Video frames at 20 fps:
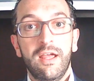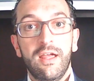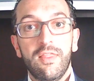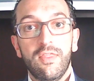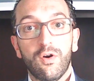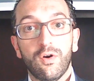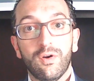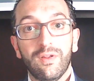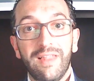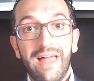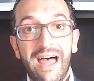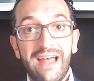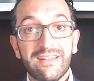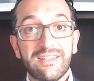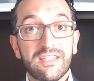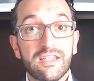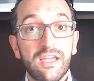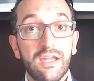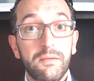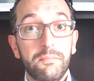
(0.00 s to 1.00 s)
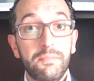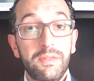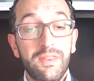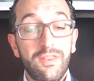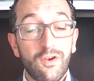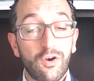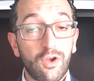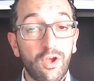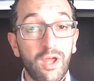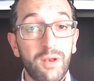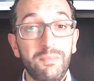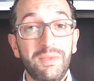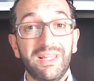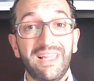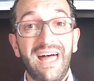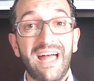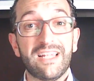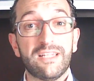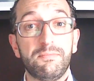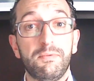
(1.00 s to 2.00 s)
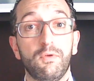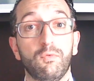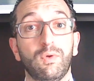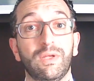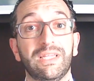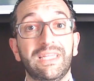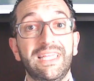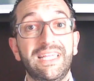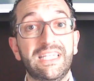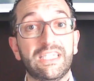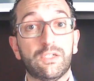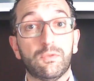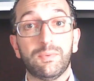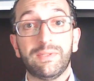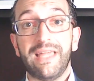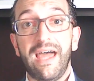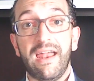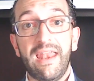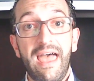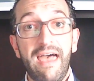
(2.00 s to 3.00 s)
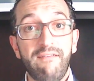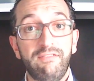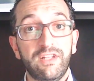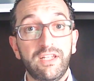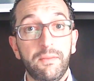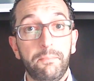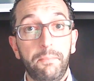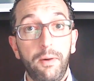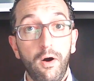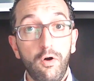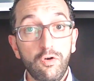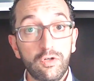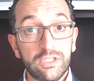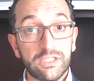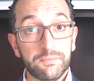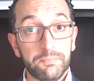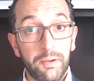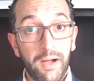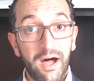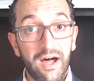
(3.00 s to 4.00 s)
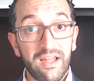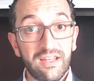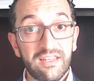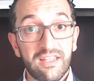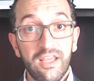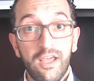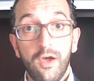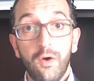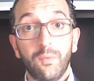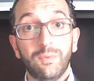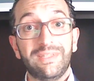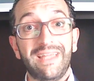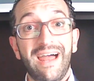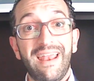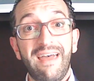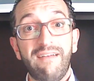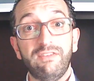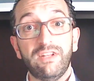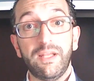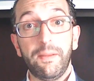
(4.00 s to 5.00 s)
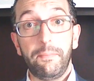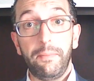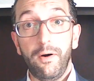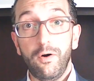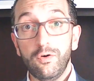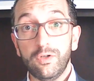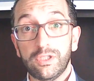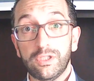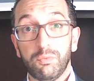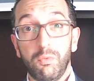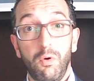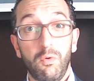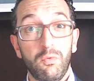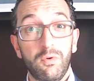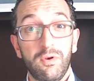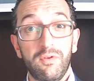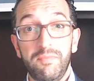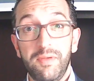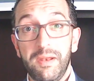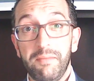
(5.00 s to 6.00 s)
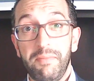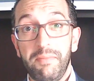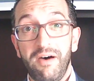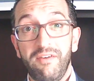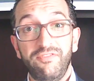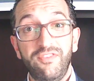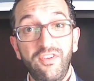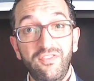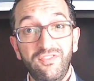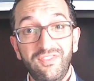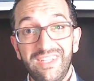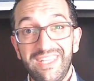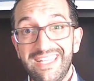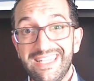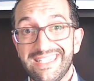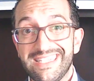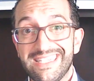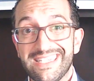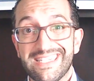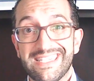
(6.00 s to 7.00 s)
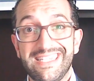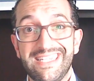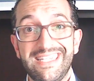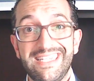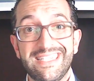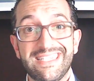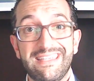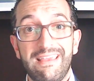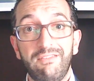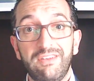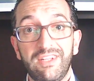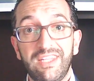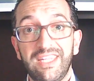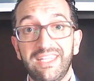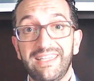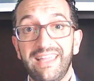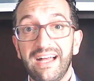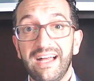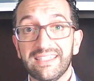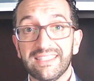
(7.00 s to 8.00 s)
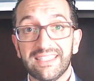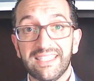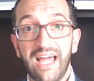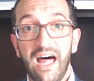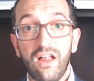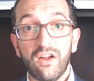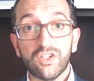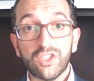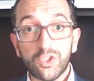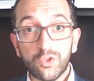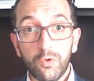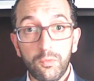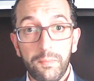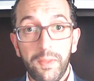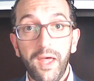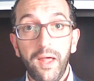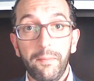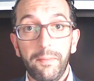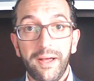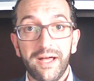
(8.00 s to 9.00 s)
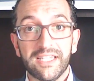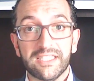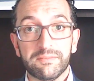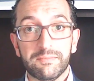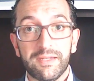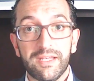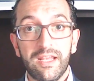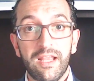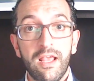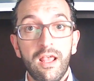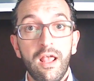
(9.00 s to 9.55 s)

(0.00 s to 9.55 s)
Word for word: They're allowed to going to be they're going to be allowed to be released without having to post bond, without having to post what would have been about 15, 16, 17,000 dollars to a bail bondsman.